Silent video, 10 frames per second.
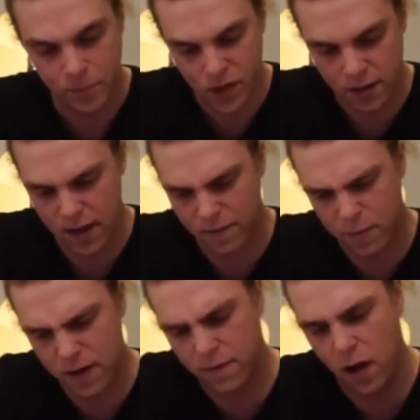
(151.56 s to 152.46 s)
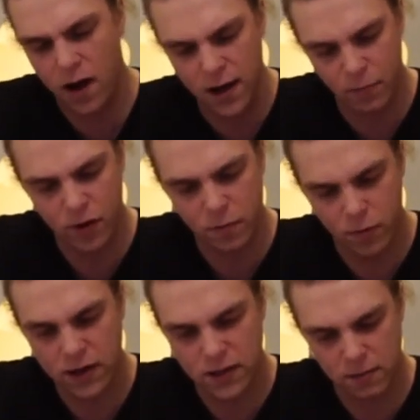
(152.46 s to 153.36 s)
They have a bit of a hybrid
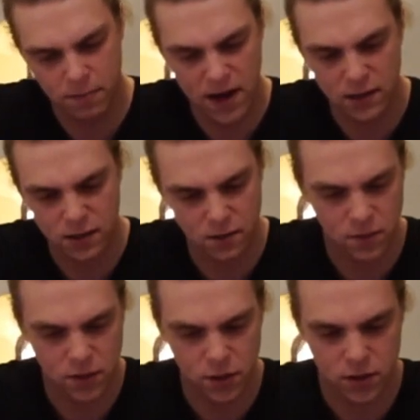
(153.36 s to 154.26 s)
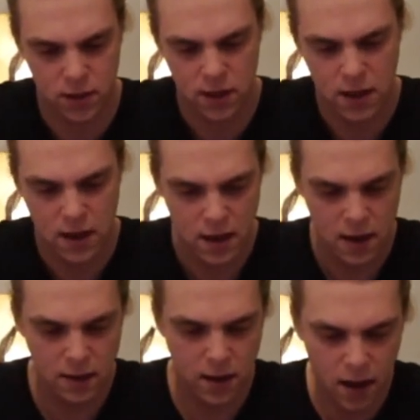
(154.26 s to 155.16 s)
bracing pattern, which is
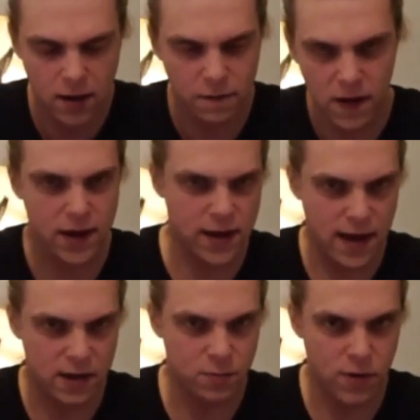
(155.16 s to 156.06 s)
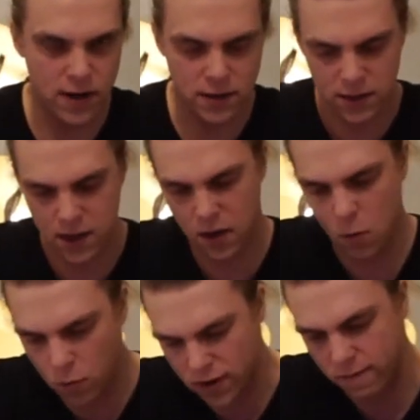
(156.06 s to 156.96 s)
kind of like an X
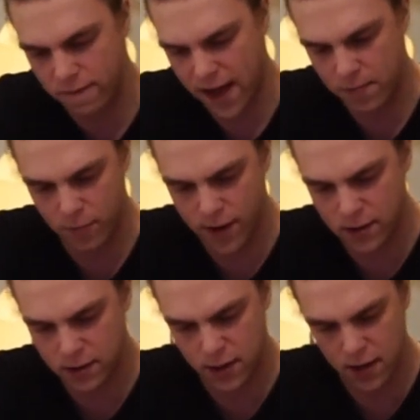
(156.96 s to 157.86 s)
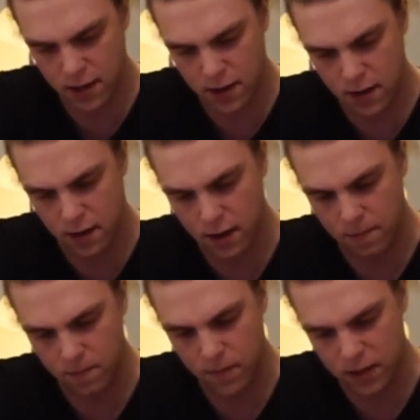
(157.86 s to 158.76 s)
bracing with a fan bracing.
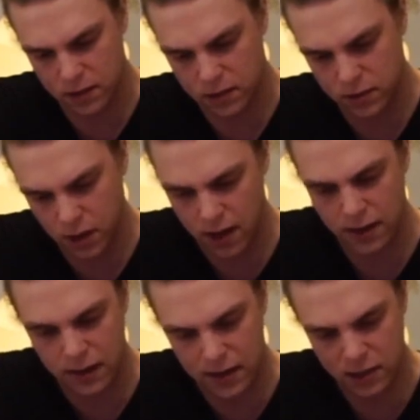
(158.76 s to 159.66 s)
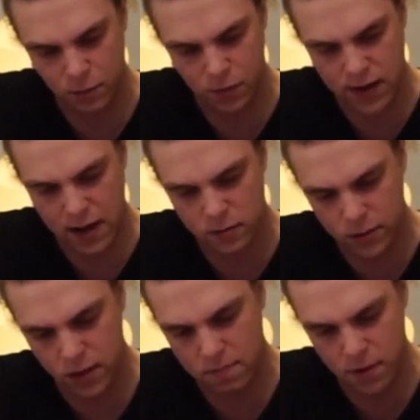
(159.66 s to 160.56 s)
It's slightly less
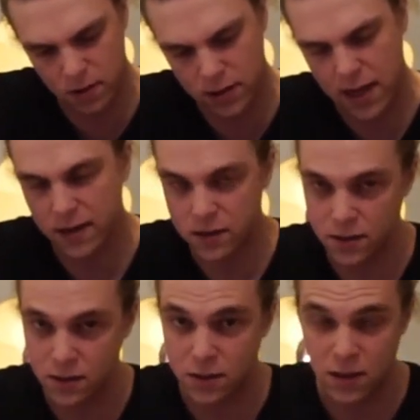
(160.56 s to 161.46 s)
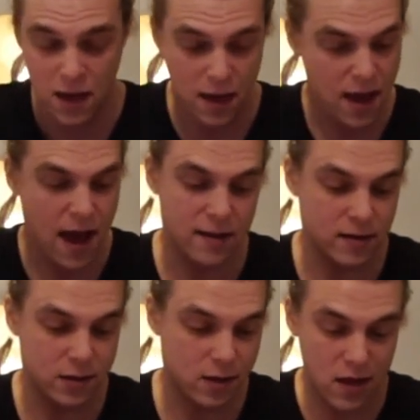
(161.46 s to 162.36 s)
pronounced than most X's, and
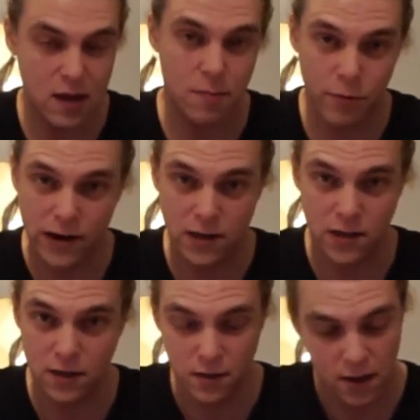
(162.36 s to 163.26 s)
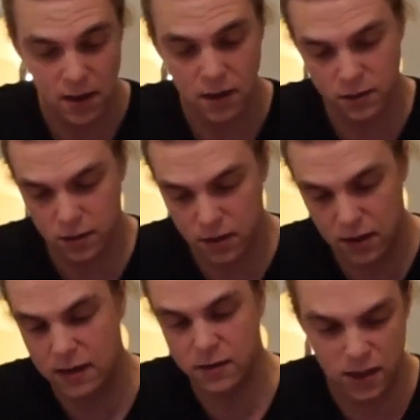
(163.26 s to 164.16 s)
it's thinner bracing, so it
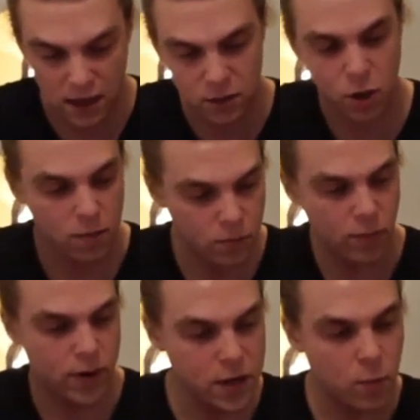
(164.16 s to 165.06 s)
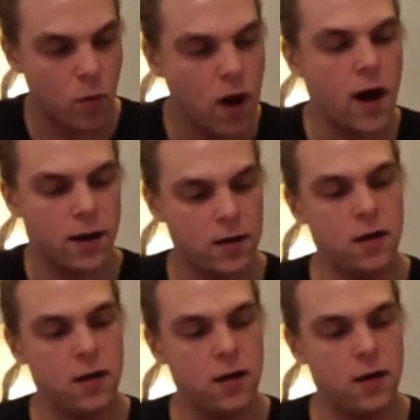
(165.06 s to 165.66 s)
lets that top really work,